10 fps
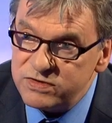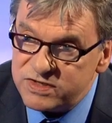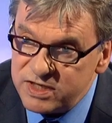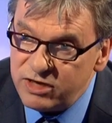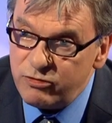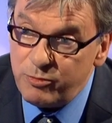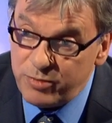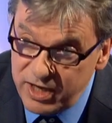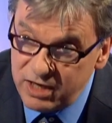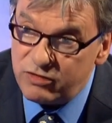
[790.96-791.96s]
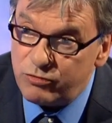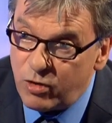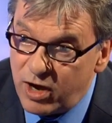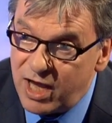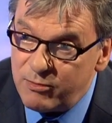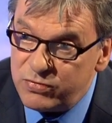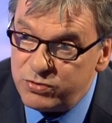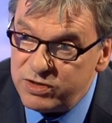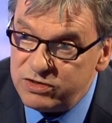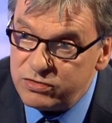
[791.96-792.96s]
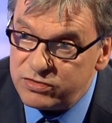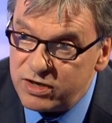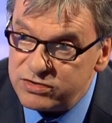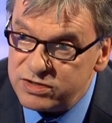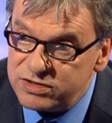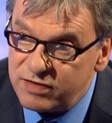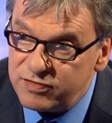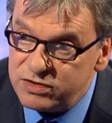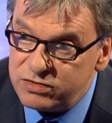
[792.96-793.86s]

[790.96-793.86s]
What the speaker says: see a repeat of what happened between 2007 and